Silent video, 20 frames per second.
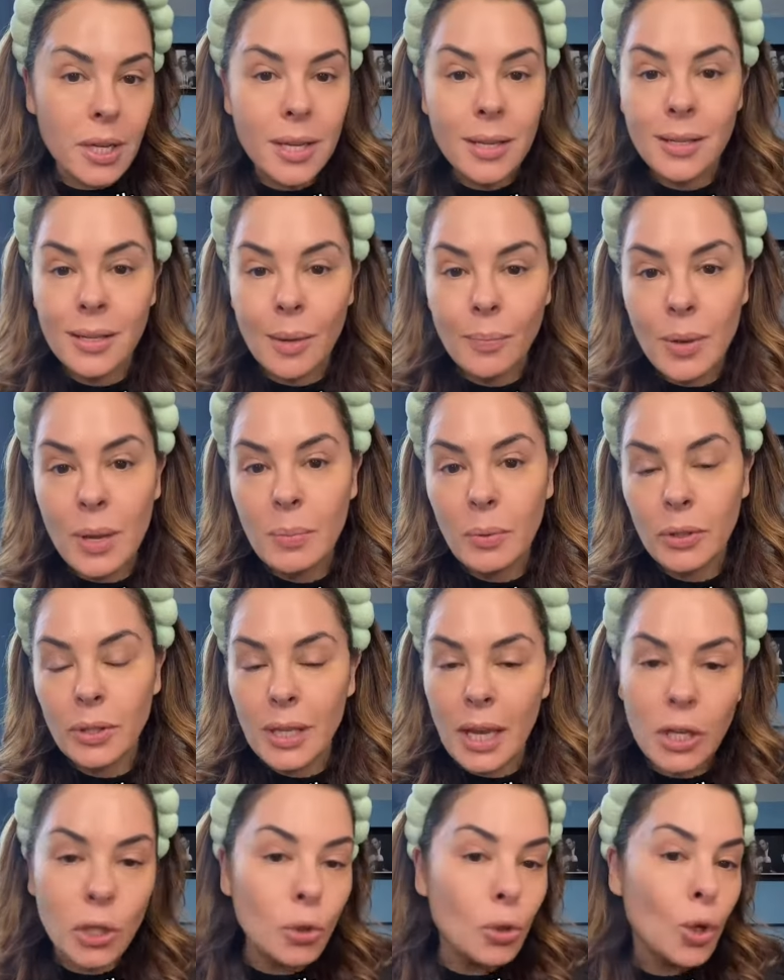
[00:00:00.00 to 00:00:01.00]
Some people
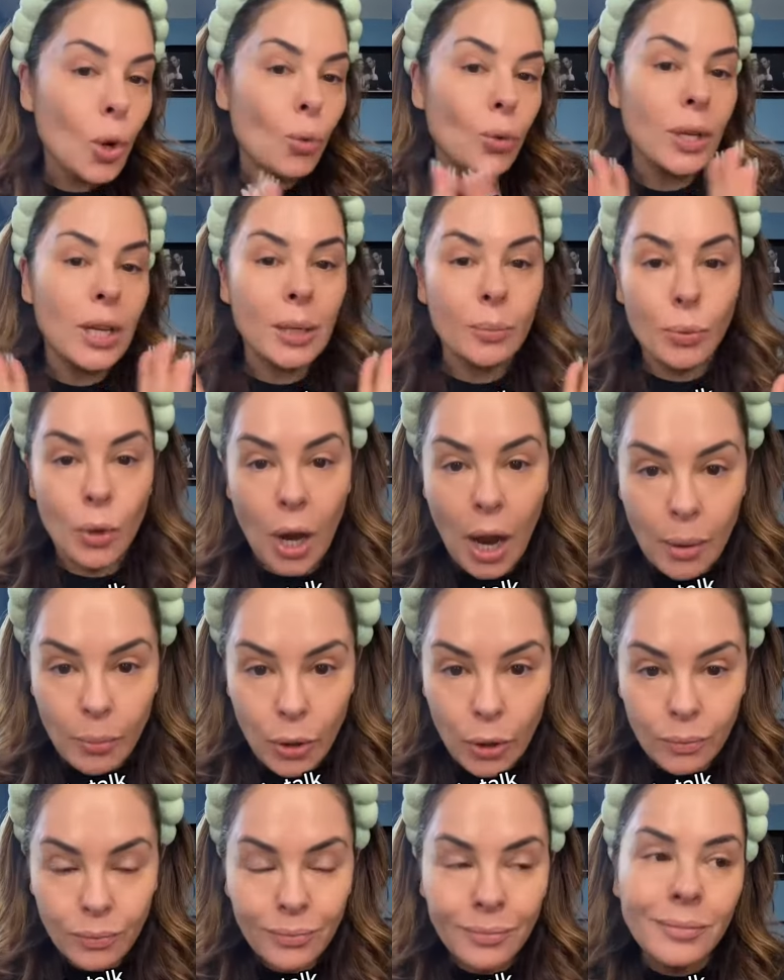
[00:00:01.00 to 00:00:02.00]
say you don't need a primer.